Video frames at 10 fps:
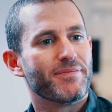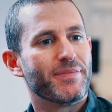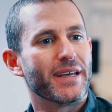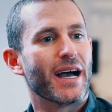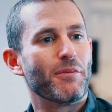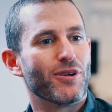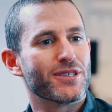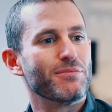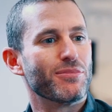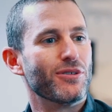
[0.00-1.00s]
pick up
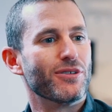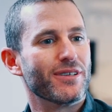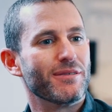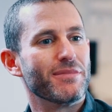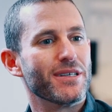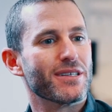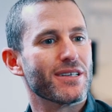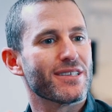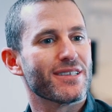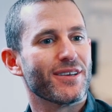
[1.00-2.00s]
what's important in
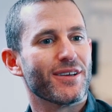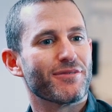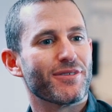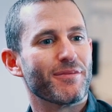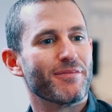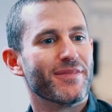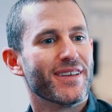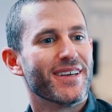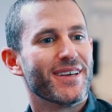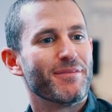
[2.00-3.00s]
business, learn from
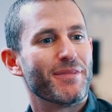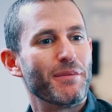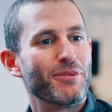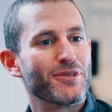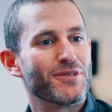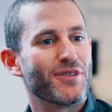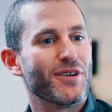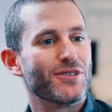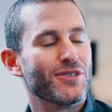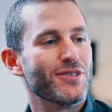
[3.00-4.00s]
people's
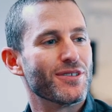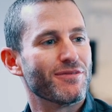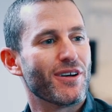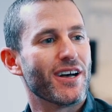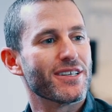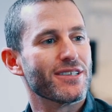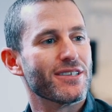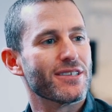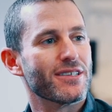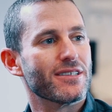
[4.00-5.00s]
virtues and
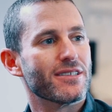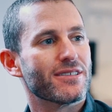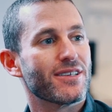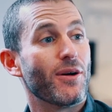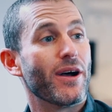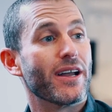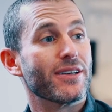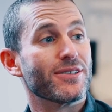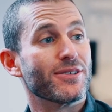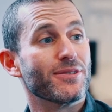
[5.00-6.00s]
vices, and go out
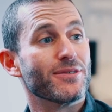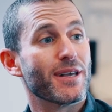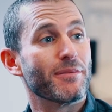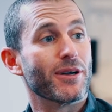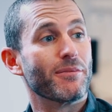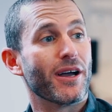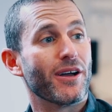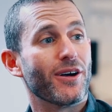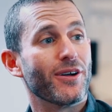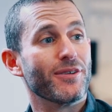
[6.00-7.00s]
and do something on
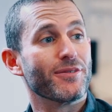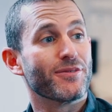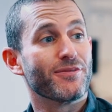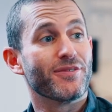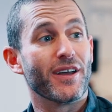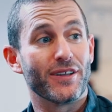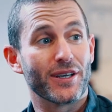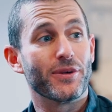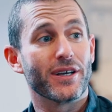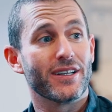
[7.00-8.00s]
my own fairly
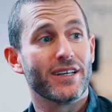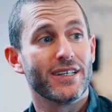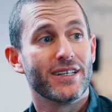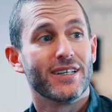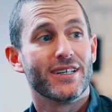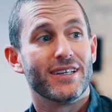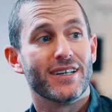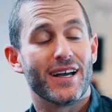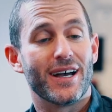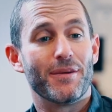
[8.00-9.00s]
quickly.
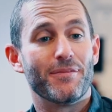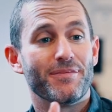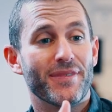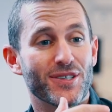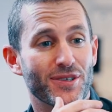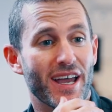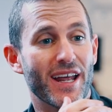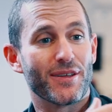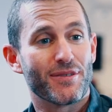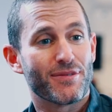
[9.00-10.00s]
Mm-hmm. I sort of
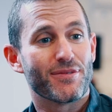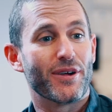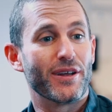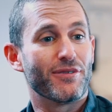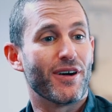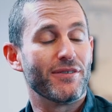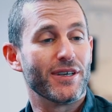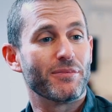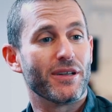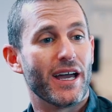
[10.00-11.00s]
had a 3 to 5
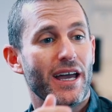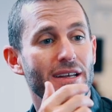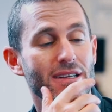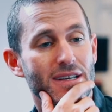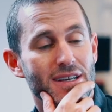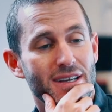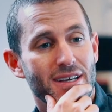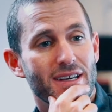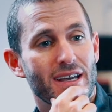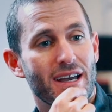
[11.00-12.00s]
year plan
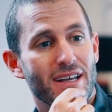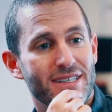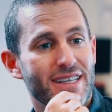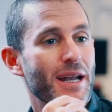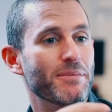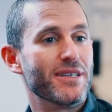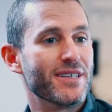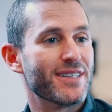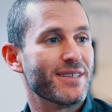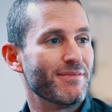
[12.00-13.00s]
to start a
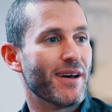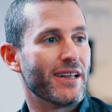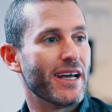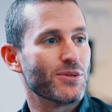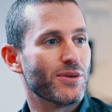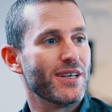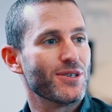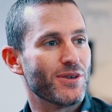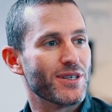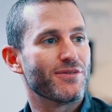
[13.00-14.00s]
business in my late 20s,
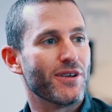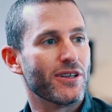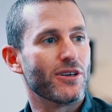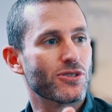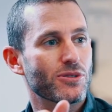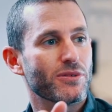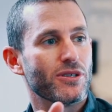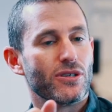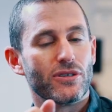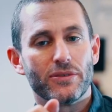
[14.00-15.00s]
always fairly
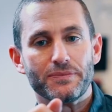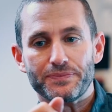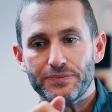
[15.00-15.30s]
entrepreneurial.